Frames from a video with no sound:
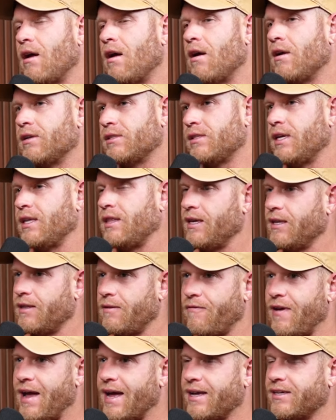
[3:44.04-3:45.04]
honestly think
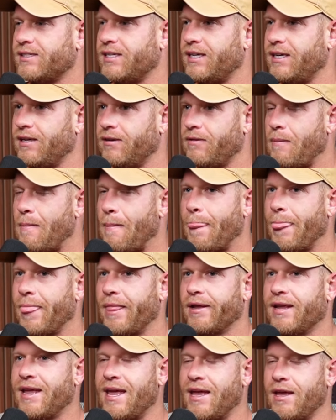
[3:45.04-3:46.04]
fasting
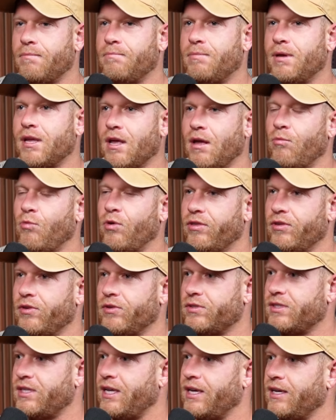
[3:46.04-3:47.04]
can become one of
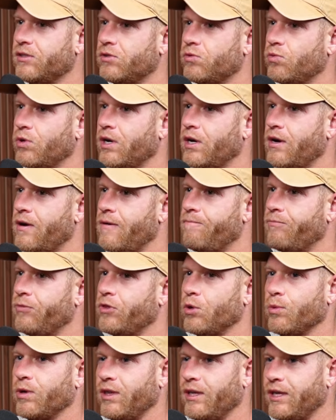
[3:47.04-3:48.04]
those things where
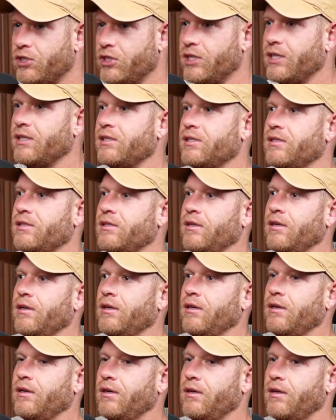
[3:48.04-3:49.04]
the religious
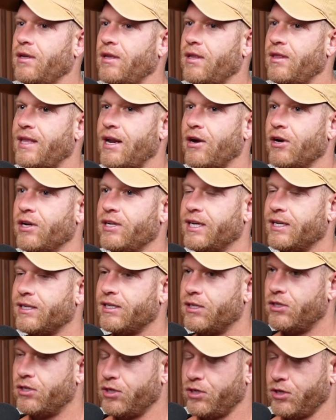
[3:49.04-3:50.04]
that are
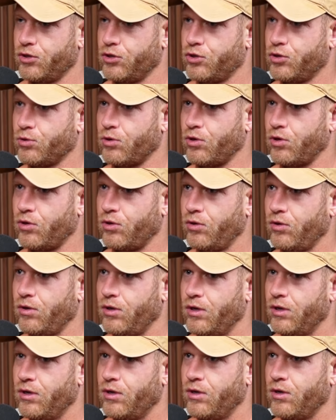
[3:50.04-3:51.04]
addicted to control
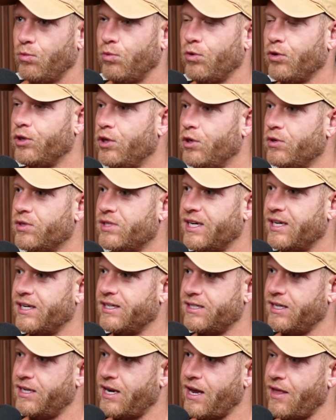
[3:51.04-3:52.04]
will use it
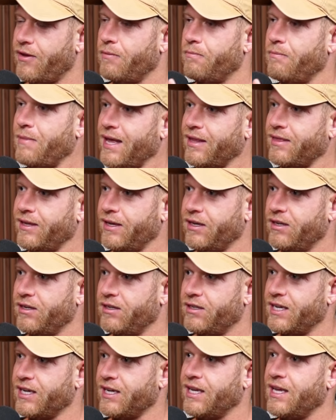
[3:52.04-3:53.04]
as another
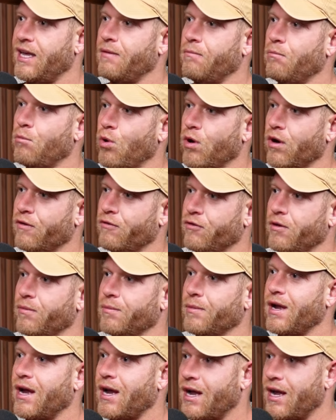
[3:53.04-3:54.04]
method to get more
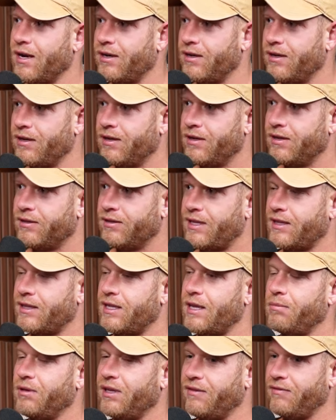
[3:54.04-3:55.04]
from God that
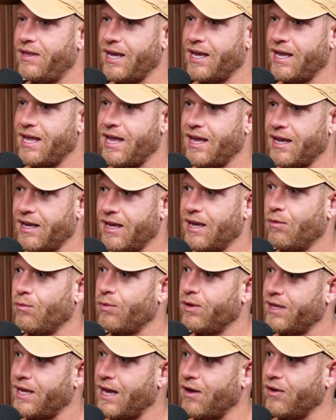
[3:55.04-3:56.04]
they believe they can't get
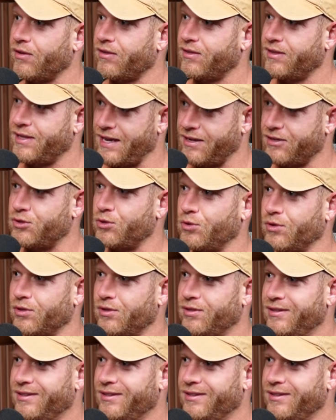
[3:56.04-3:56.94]
without that tool.